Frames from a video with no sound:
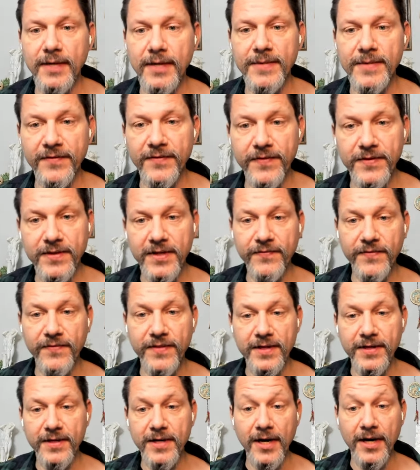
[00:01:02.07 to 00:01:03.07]
if
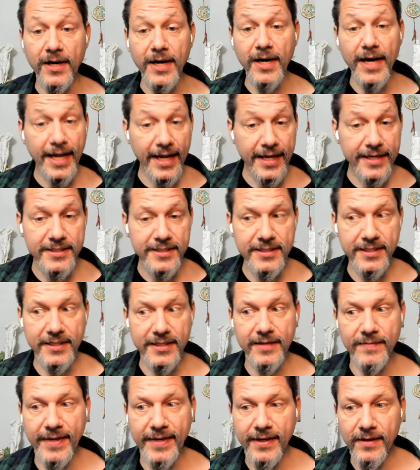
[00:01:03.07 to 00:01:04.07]
there are ads,
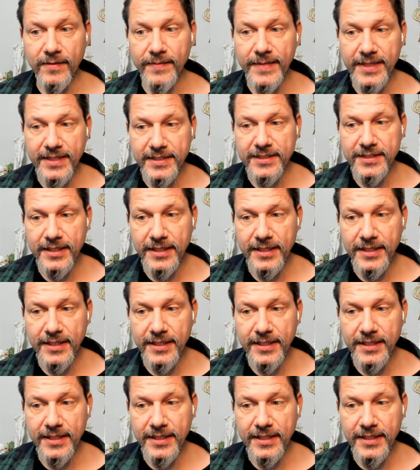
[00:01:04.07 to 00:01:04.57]
by all means,